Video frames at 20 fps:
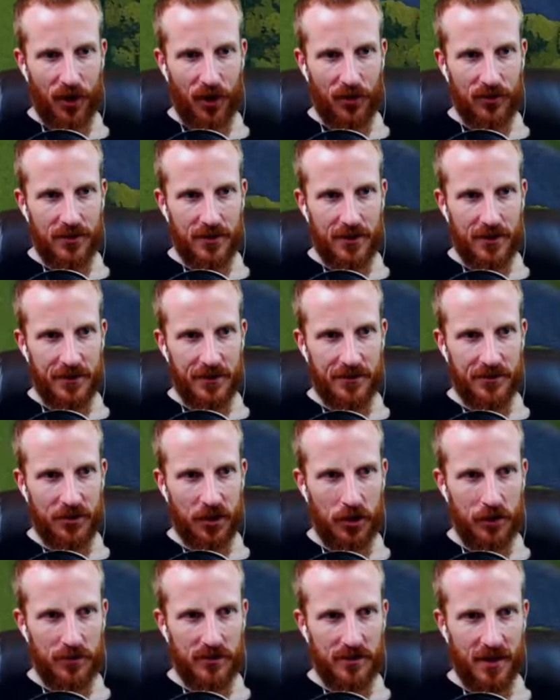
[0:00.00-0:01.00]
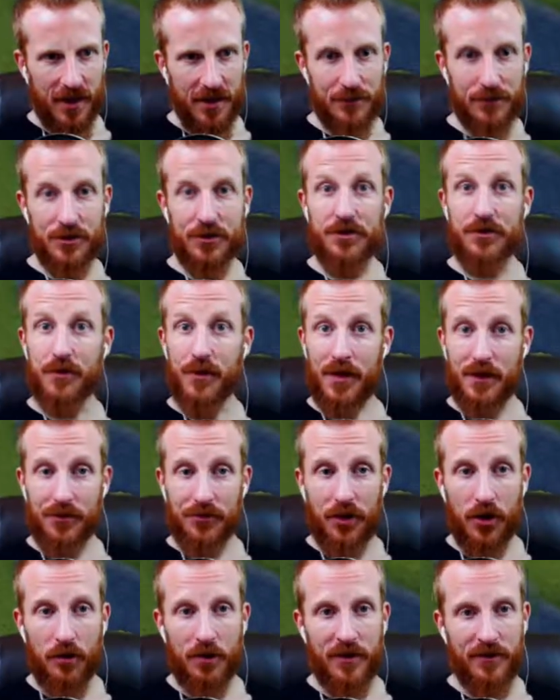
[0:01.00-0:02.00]
all along this coastline, which is what I was
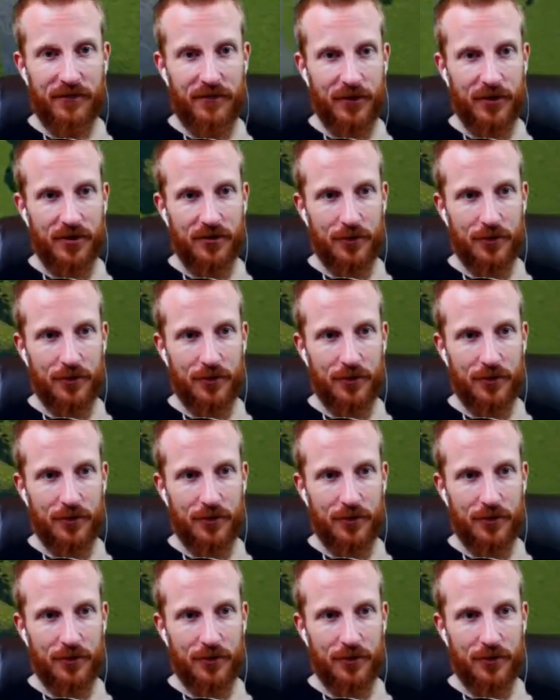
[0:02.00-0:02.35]
hoping for.